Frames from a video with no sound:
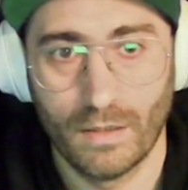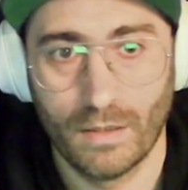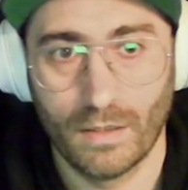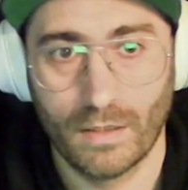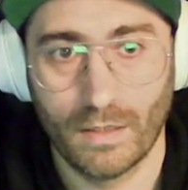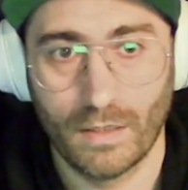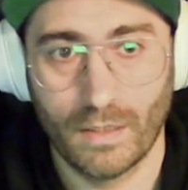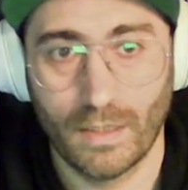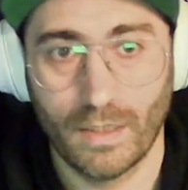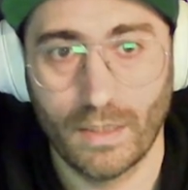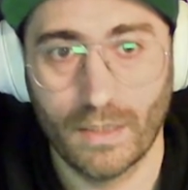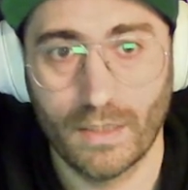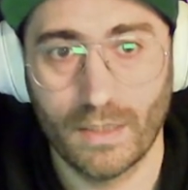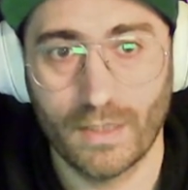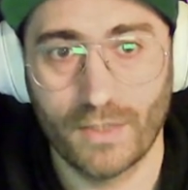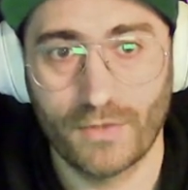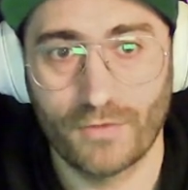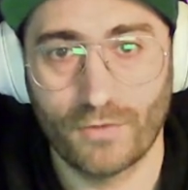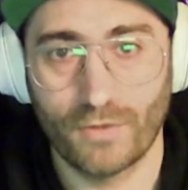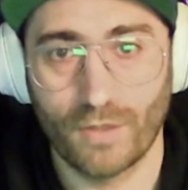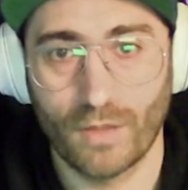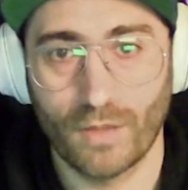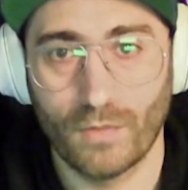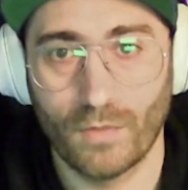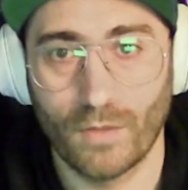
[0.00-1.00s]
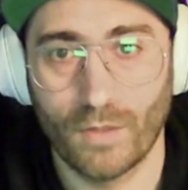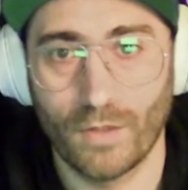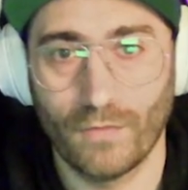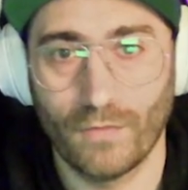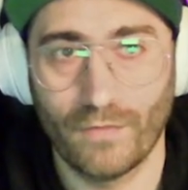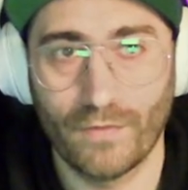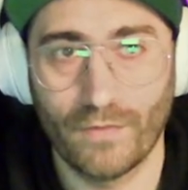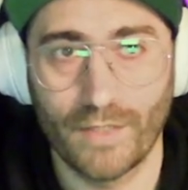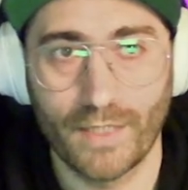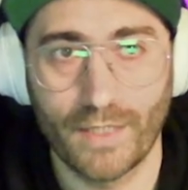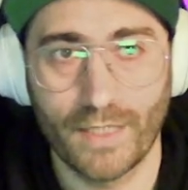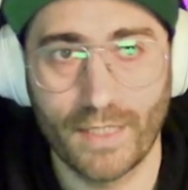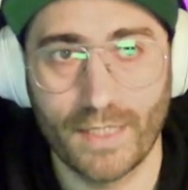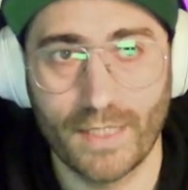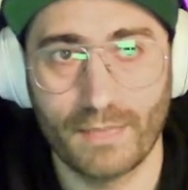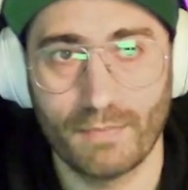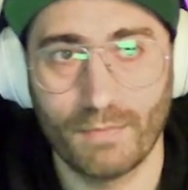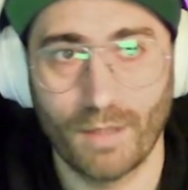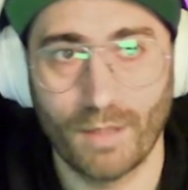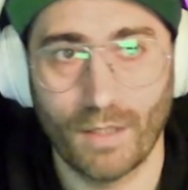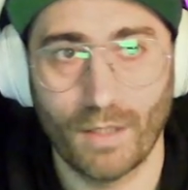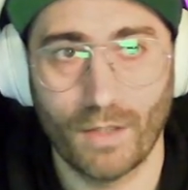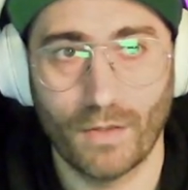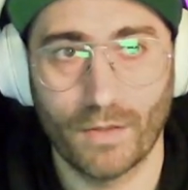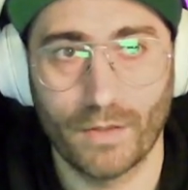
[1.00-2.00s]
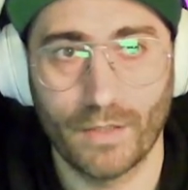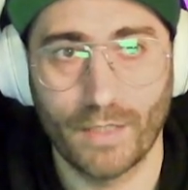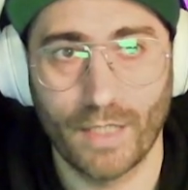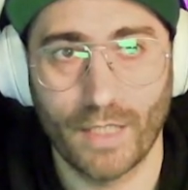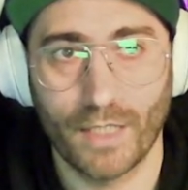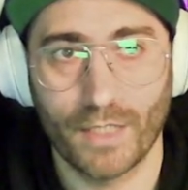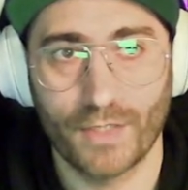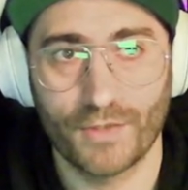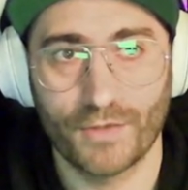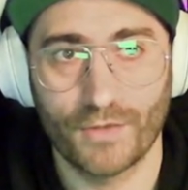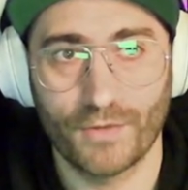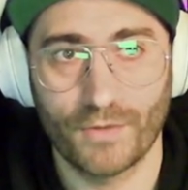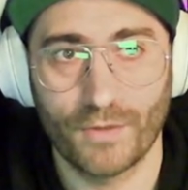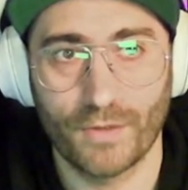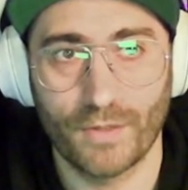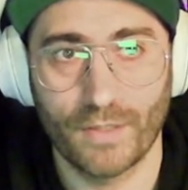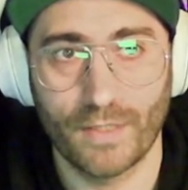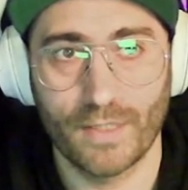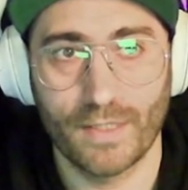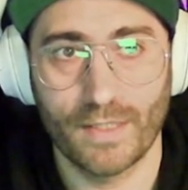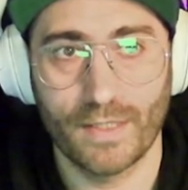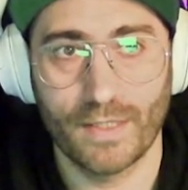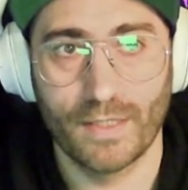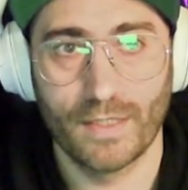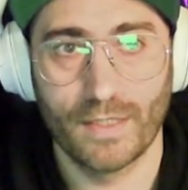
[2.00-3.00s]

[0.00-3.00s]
Can I destroy one of these bloody asteroids?